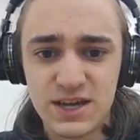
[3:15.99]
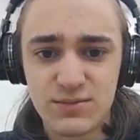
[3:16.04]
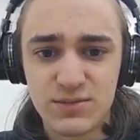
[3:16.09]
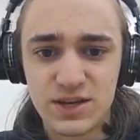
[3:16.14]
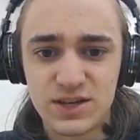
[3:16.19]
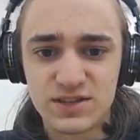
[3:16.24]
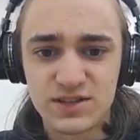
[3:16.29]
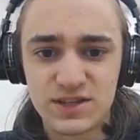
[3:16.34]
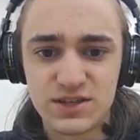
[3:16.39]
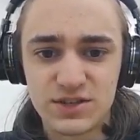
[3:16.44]

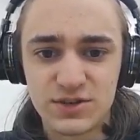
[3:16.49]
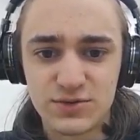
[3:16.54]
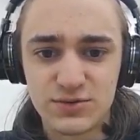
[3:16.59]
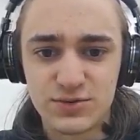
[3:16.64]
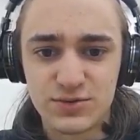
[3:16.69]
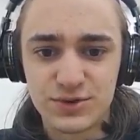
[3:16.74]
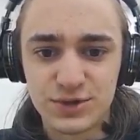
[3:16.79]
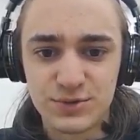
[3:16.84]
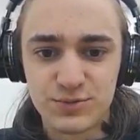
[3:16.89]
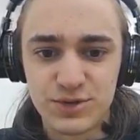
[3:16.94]
because I
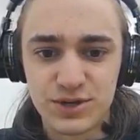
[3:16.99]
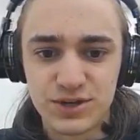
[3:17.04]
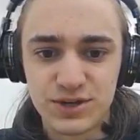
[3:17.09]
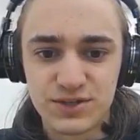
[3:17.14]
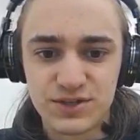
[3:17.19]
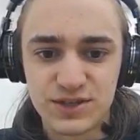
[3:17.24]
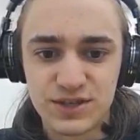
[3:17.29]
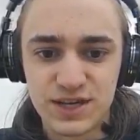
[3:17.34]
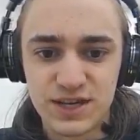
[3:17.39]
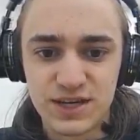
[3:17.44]
don't really want
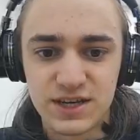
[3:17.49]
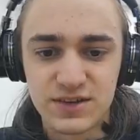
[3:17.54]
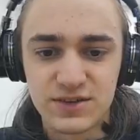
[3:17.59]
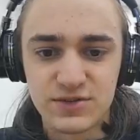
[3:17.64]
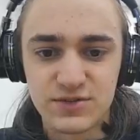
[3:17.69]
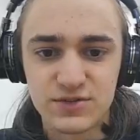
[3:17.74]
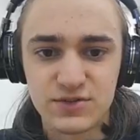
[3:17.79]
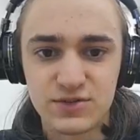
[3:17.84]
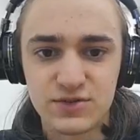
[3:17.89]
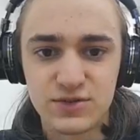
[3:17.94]
it to get
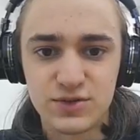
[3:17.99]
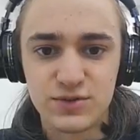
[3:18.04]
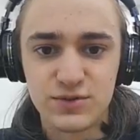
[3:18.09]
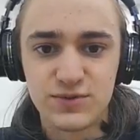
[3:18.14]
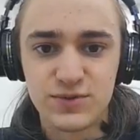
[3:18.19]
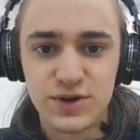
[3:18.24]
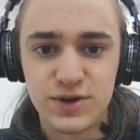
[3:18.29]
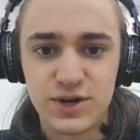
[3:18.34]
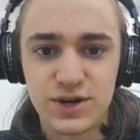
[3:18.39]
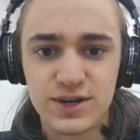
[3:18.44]
too
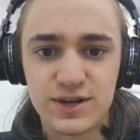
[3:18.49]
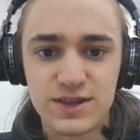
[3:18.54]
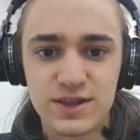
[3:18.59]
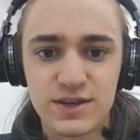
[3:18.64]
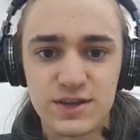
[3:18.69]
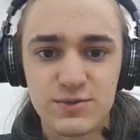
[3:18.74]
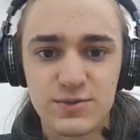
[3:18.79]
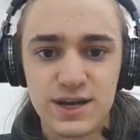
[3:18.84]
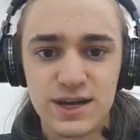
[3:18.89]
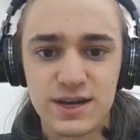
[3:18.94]
far in
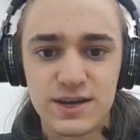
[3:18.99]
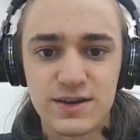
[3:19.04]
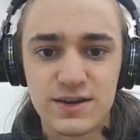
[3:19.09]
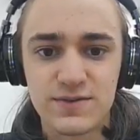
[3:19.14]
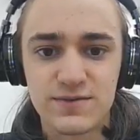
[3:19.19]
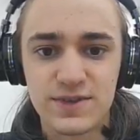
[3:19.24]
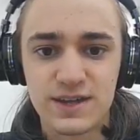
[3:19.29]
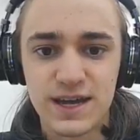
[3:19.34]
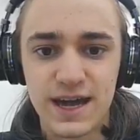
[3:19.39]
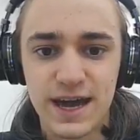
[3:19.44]
the way
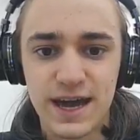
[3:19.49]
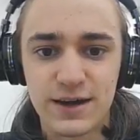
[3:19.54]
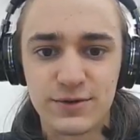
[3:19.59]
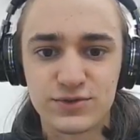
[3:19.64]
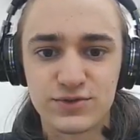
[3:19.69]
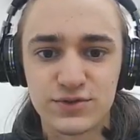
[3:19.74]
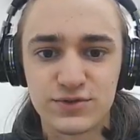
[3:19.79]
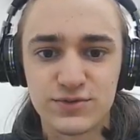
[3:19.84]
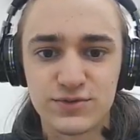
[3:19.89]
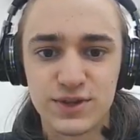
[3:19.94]
of the
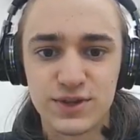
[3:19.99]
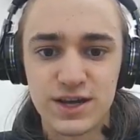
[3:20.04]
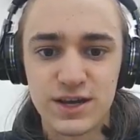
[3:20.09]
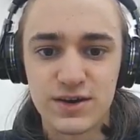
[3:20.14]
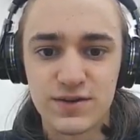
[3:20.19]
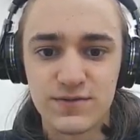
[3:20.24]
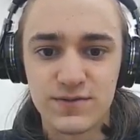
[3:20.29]
house over there.